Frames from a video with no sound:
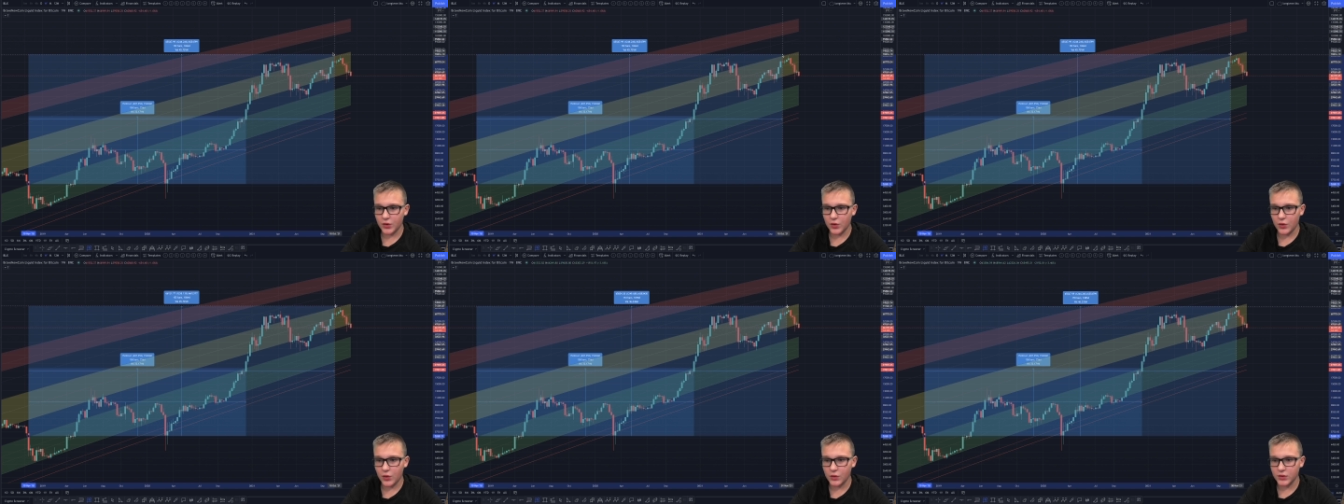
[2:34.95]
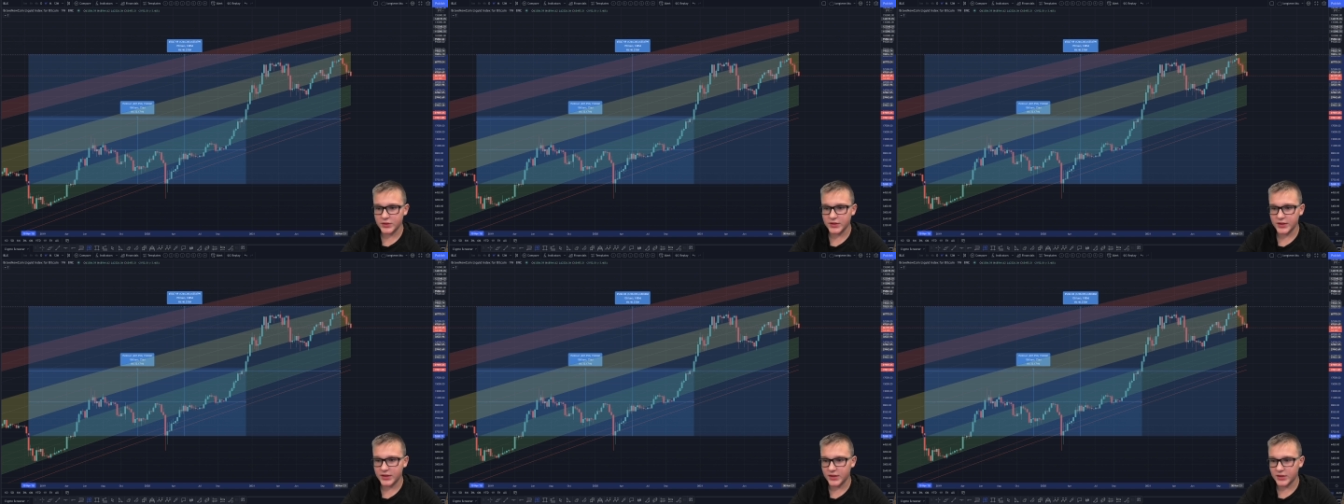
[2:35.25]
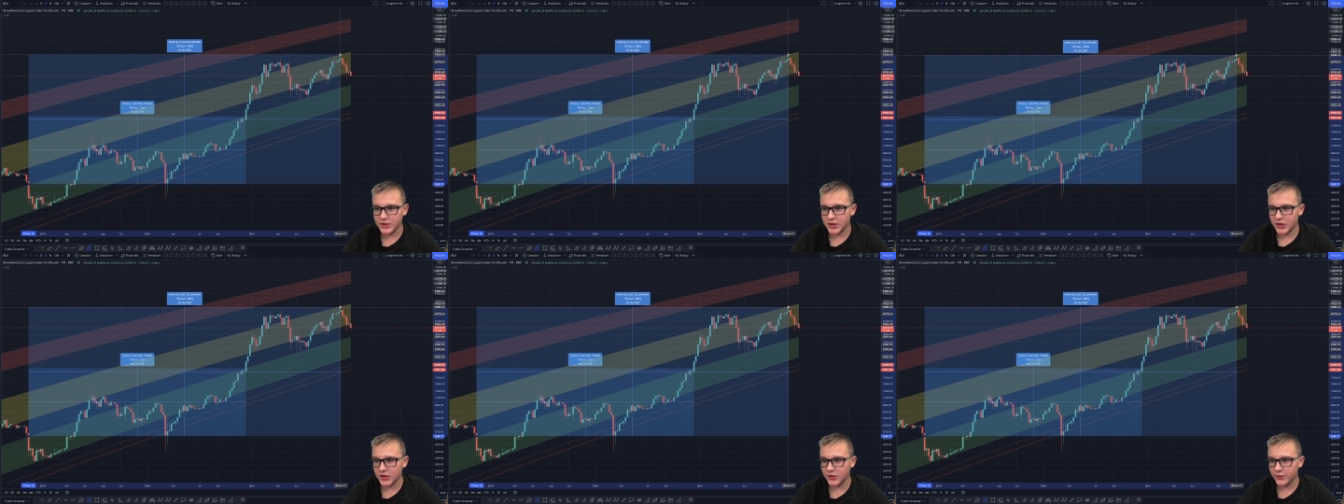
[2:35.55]
holding
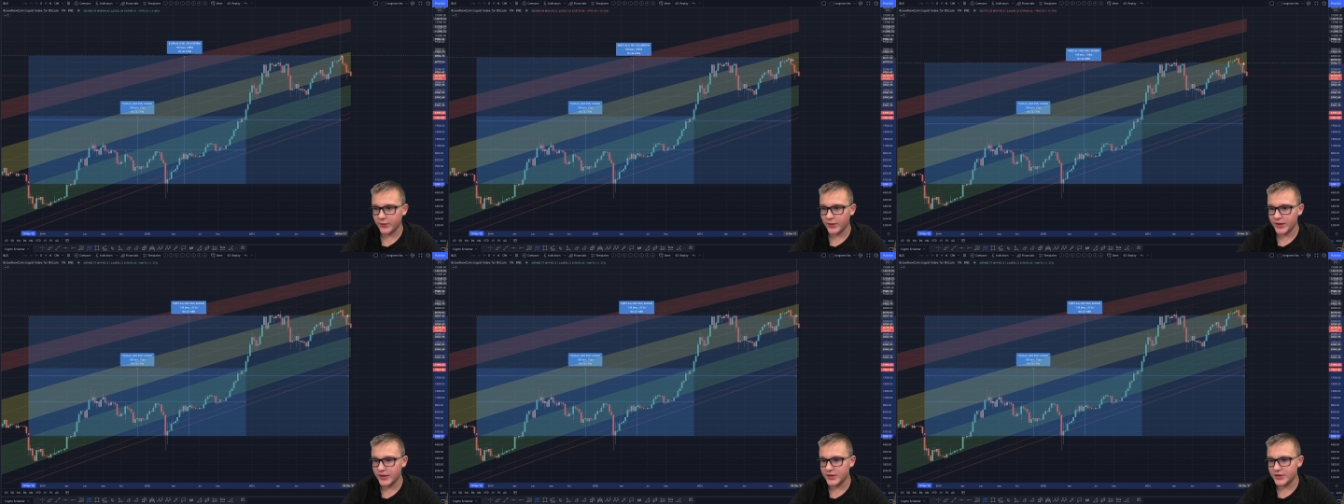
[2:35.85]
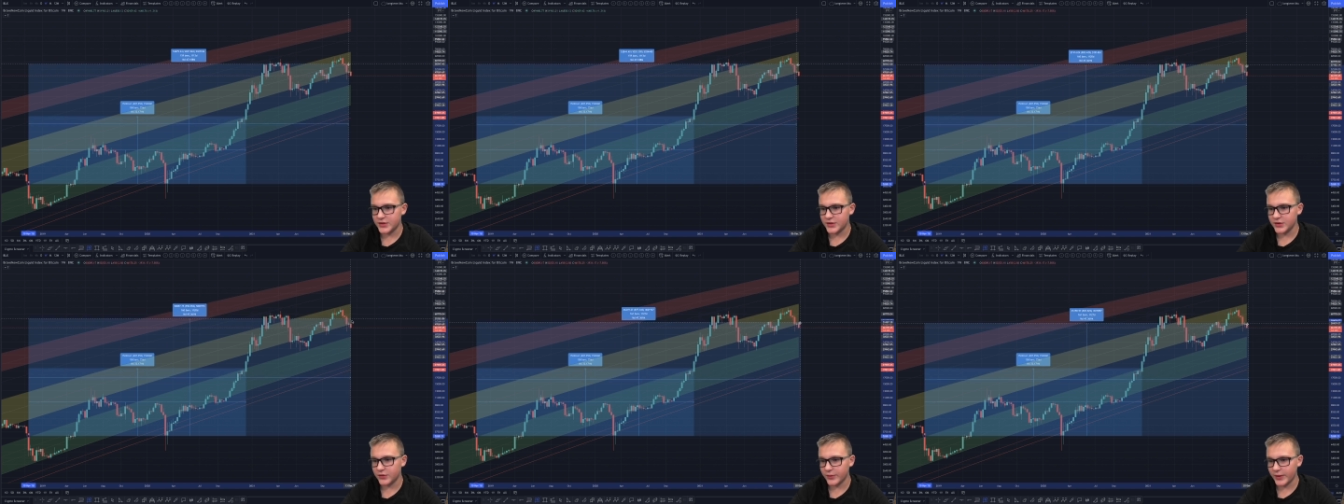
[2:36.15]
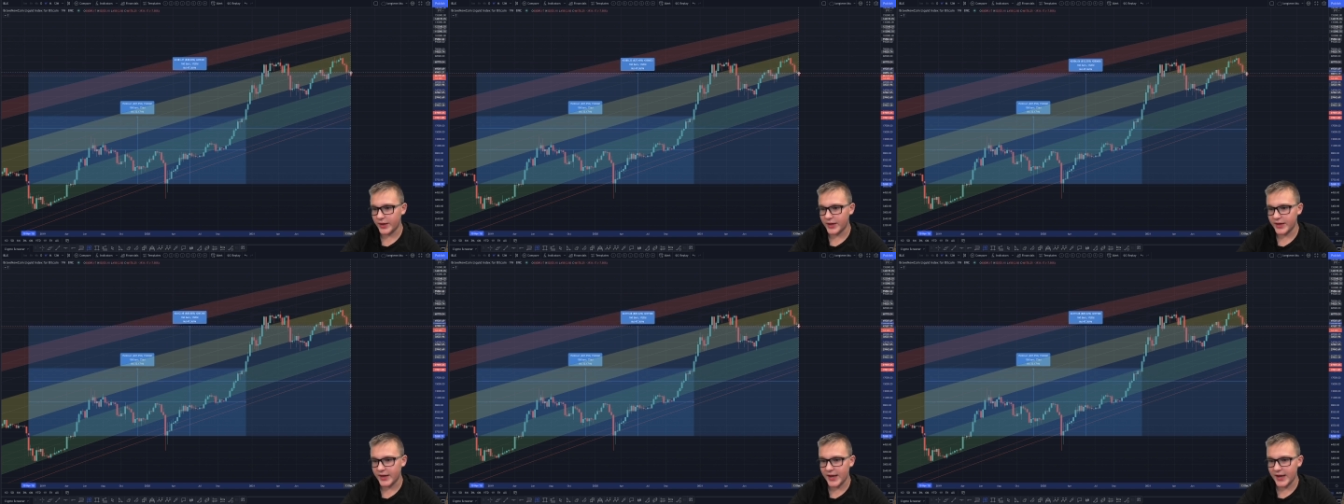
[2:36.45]
it all the way till
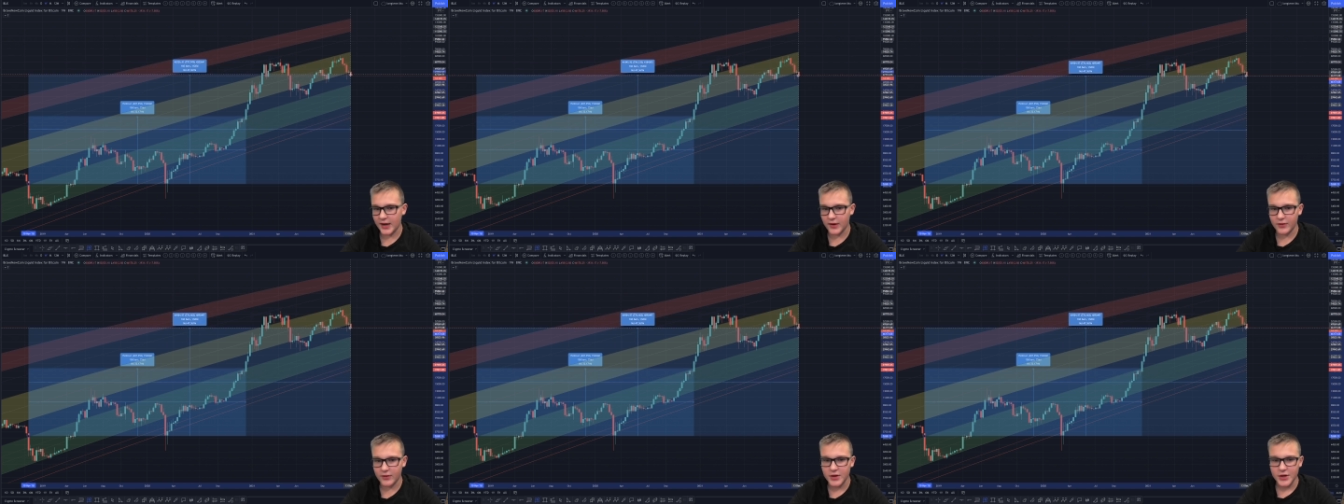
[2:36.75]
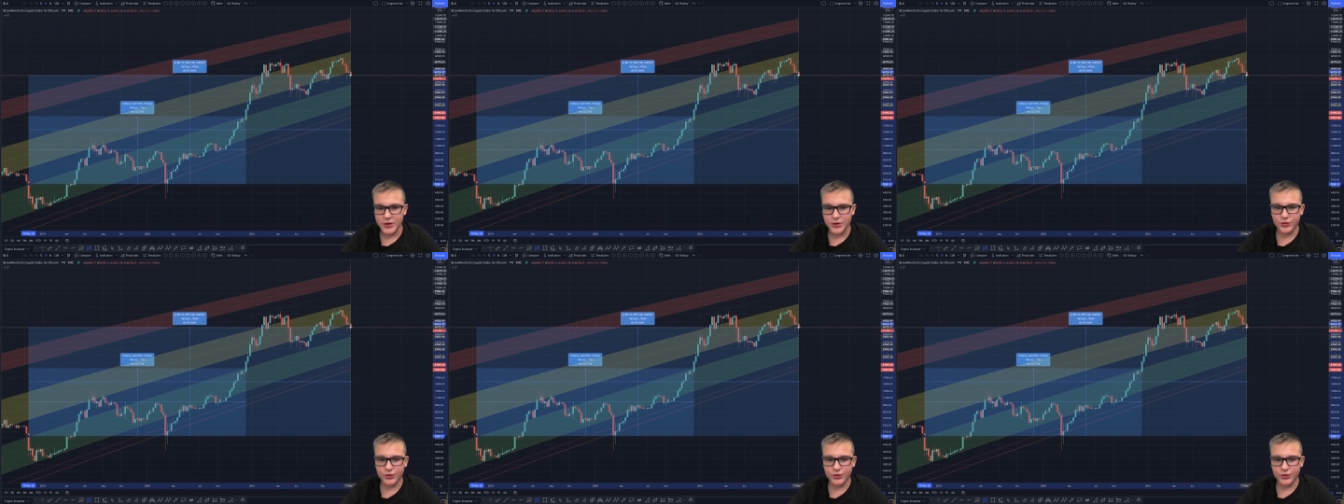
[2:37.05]
right now